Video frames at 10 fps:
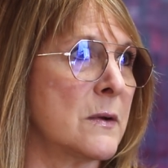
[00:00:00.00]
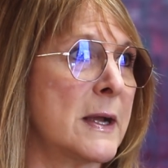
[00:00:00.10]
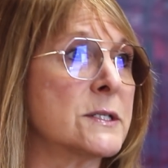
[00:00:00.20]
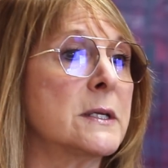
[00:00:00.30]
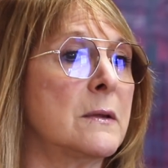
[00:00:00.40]
So
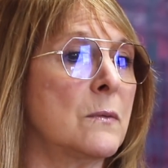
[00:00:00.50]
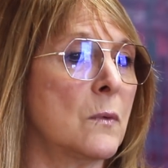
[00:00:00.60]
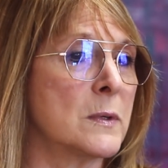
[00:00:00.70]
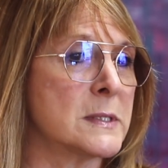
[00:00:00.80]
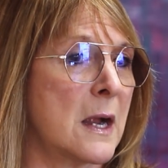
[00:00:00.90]
I actually
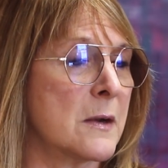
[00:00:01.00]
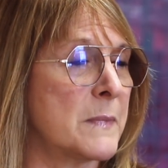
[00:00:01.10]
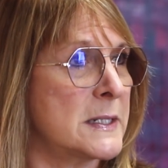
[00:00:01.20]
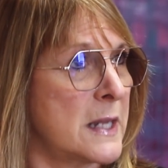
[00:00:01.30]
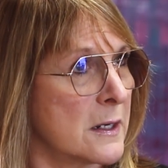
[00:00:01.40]
was
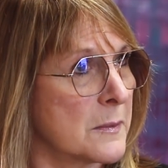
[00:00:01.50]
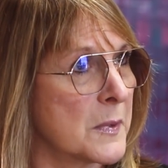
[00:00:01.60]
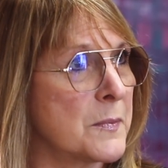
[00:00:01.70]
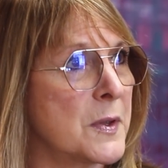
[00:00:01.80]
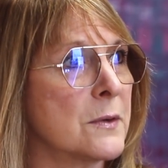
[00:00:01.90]
hired by
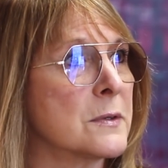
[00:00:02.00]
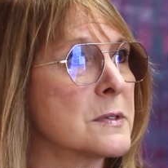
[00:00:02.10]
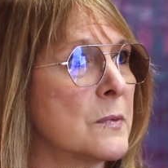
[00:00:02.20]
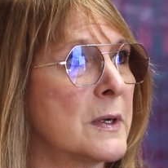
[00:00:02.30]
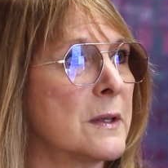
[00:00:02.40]
Tandem
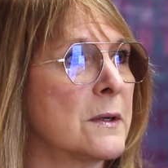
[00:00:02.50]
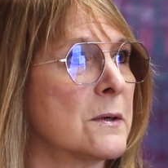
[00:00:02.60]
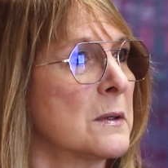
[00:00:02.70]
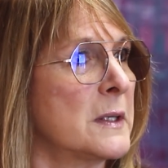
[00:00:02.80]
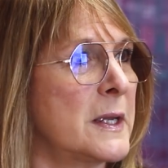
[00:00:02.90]
Computers, one of the
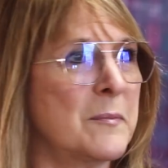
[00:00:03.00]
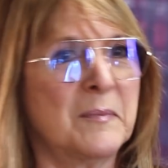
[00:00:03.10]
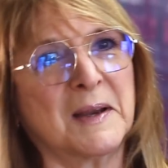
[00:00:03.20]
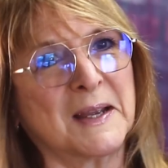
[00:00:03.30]
early